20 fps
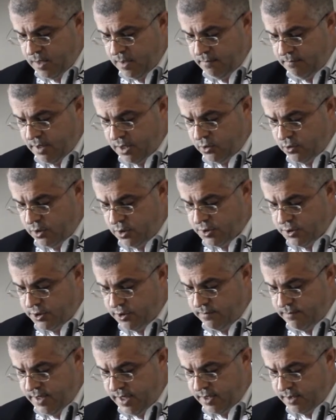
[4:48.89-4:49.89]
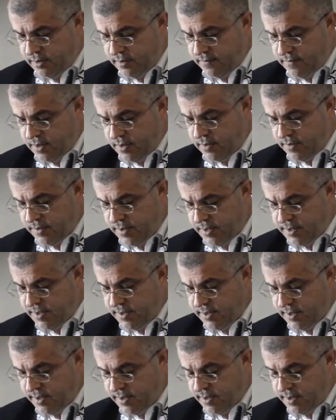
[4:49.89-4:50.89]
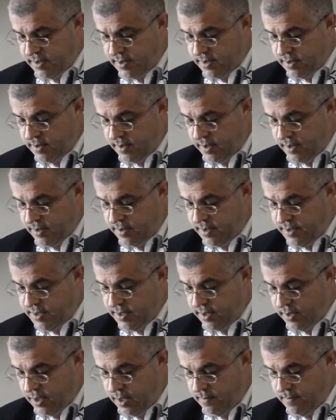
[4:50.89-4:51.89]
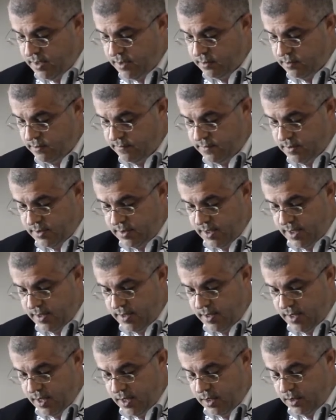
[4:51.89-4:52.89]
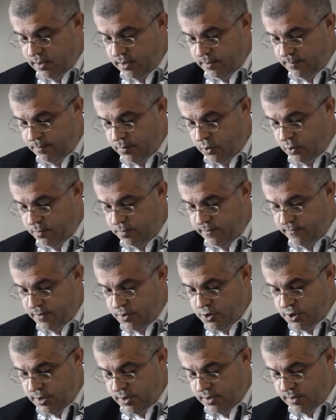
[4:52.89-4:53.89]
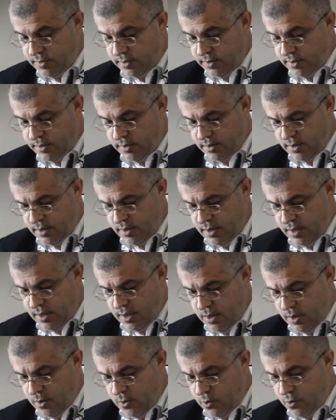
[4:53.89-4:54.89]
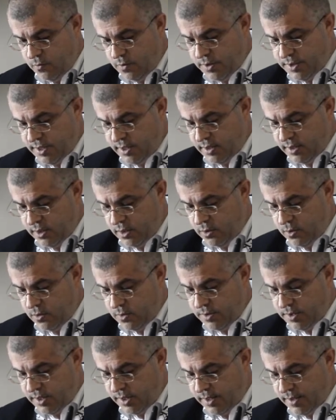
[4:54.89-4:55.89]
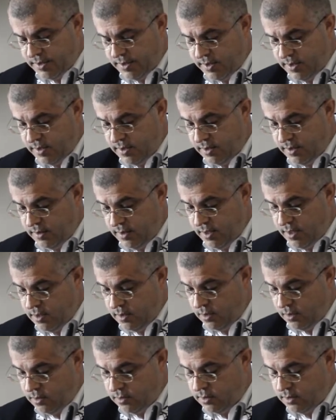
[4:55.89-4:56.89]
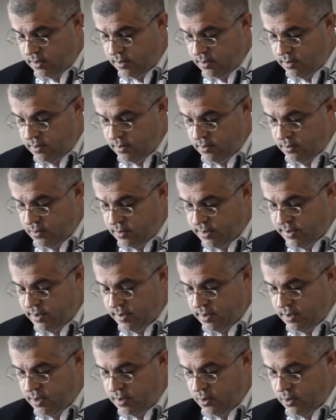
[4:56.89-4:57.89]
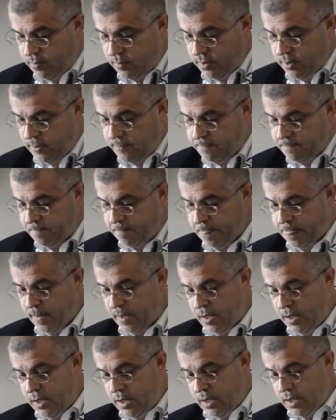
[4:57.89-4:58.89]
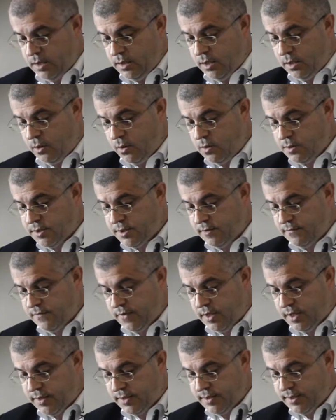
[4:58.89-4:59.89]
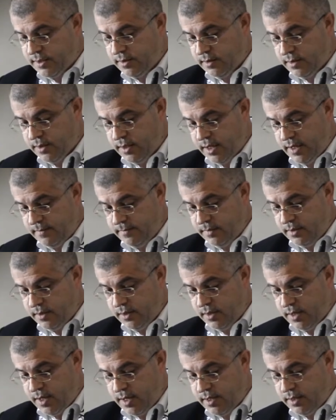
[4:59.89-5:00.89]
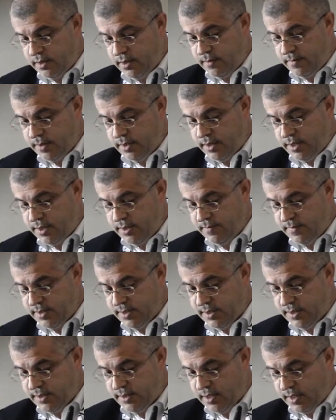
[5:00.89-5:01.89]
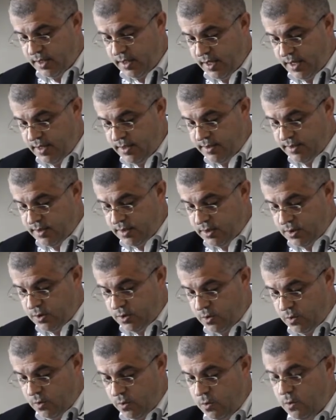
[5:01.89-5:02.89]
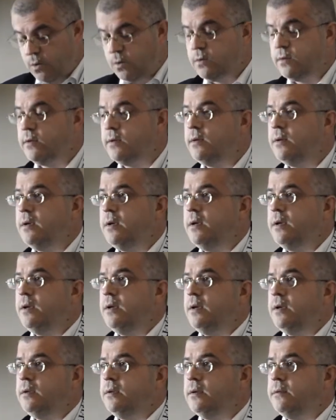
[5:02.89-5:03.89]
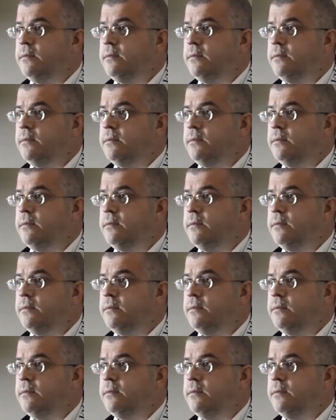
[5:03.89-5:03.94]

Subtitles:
but also met with resistance and disagreement of the then elder Pope Vigilius, who was under close arrest in Constantinople, the Council Fathers condemned the anathematisms against the so-called the